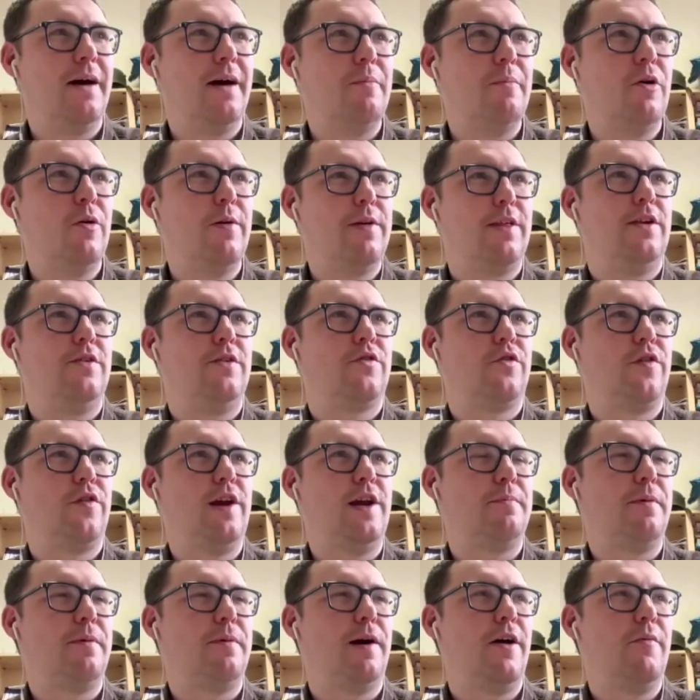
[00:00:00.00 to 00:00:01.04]
And I'm always
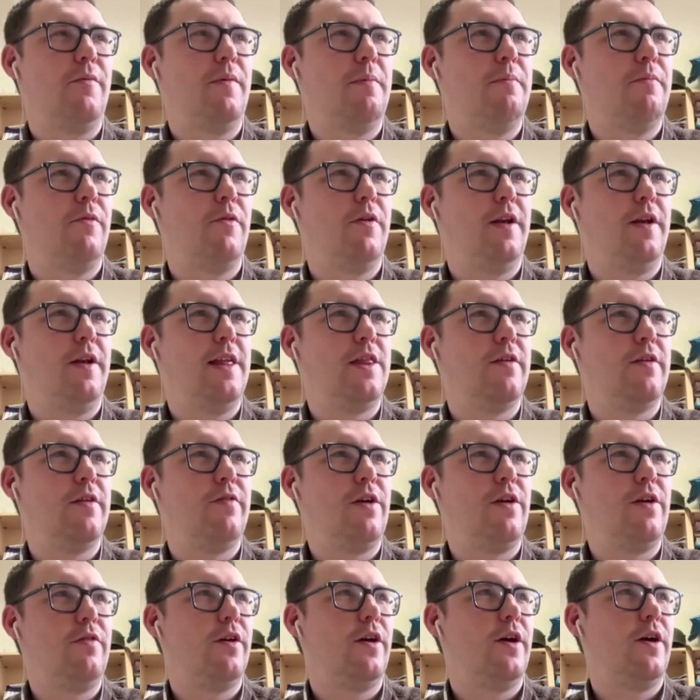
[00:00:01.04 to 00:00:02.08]
intrigued by, I remember an
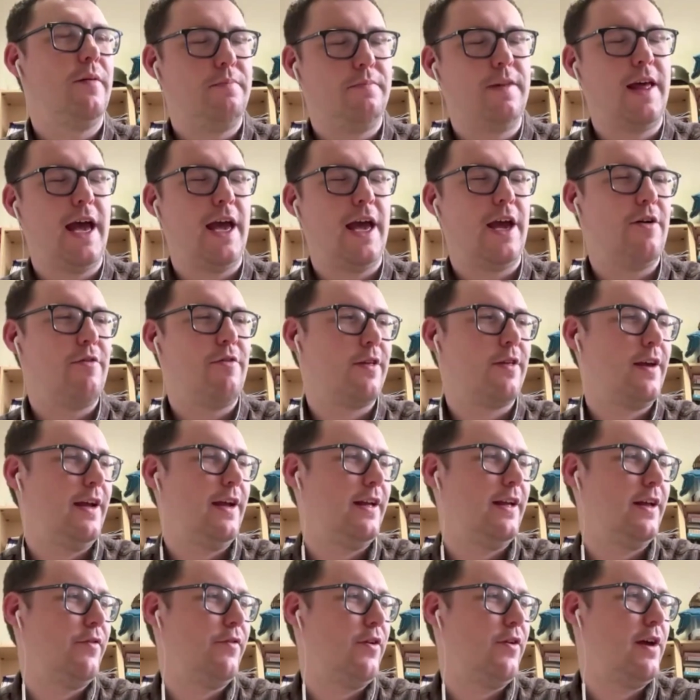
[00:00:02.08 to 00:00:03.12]
interview that
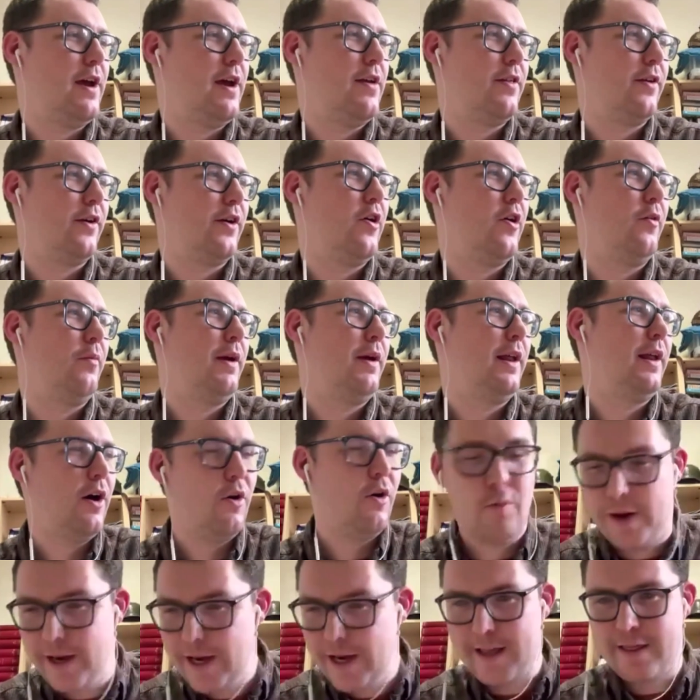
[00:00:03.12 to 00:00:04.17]
AOC did a few years ago being
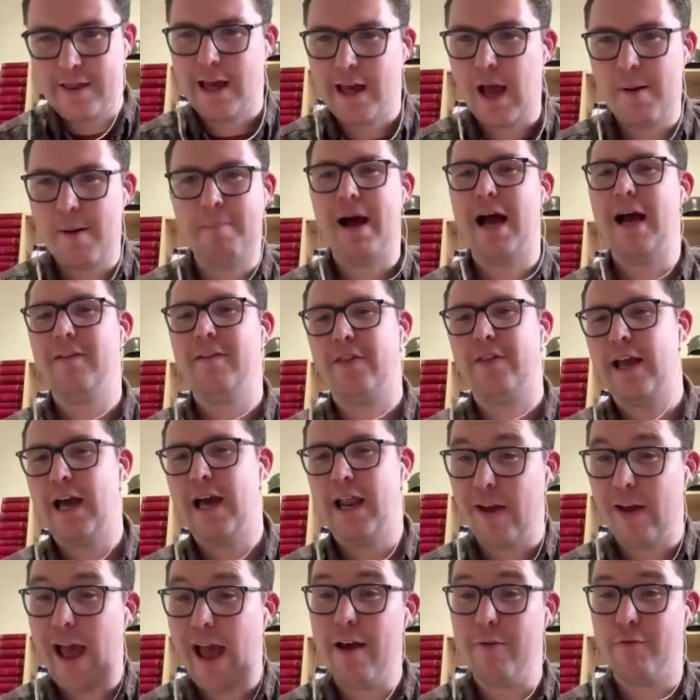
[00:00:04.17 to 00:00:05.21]
like, oh, we need to get back the
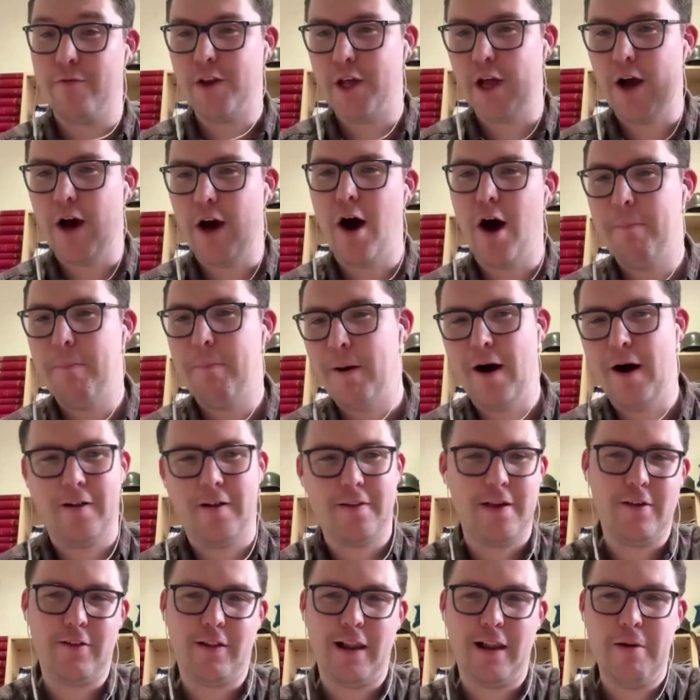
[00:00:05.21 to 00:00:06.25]
kind of FDR
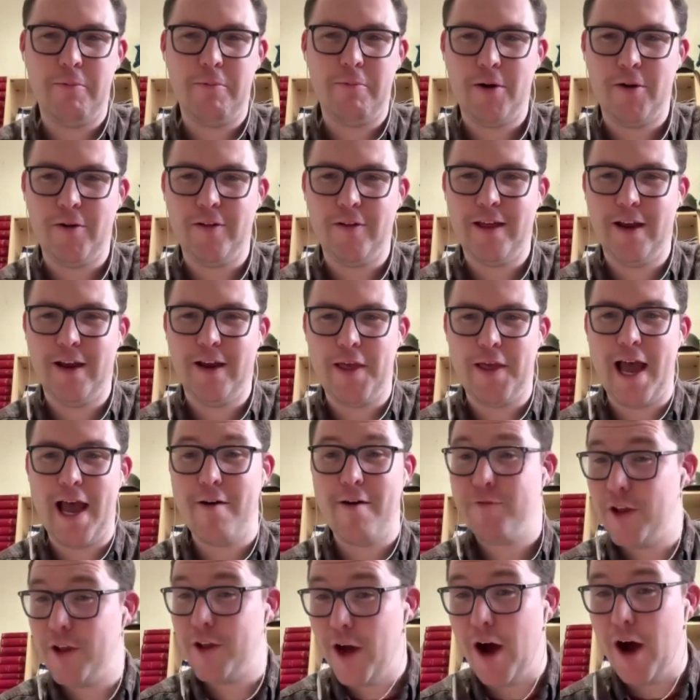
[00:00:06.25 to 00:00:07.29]
party. It's like, well, the
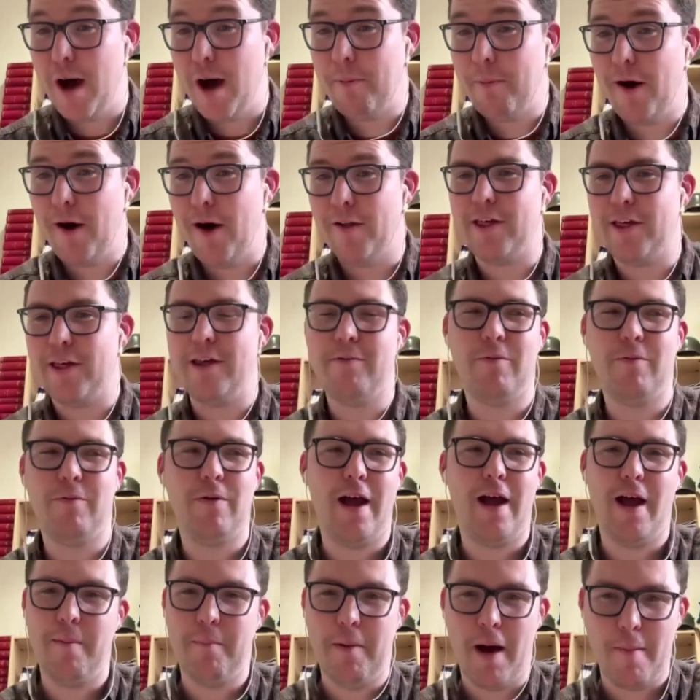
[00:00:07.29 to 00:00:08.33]
FDR party
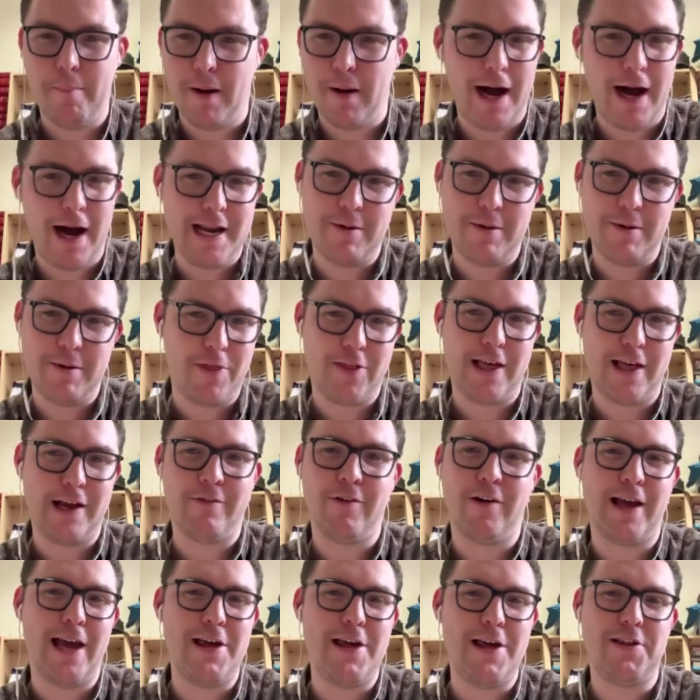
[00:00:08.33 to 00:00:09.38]
abided with
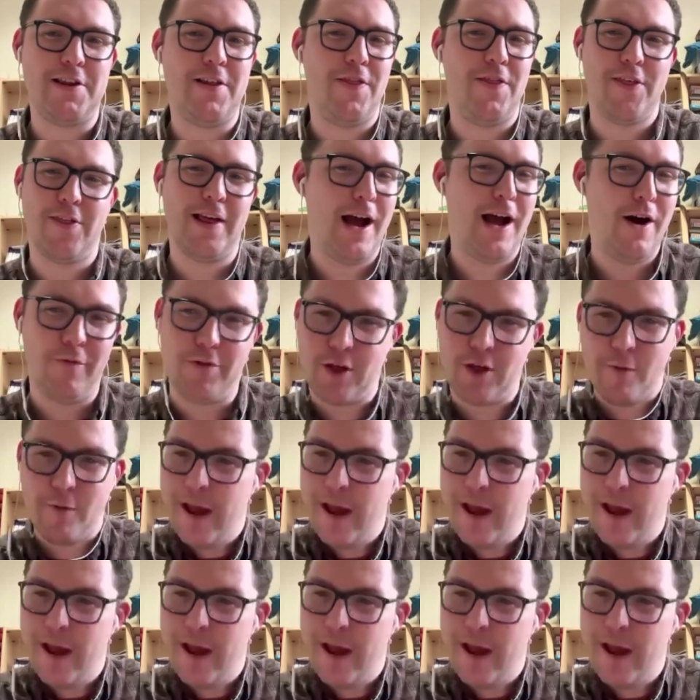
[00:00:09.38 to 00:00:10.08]
segregation in the South.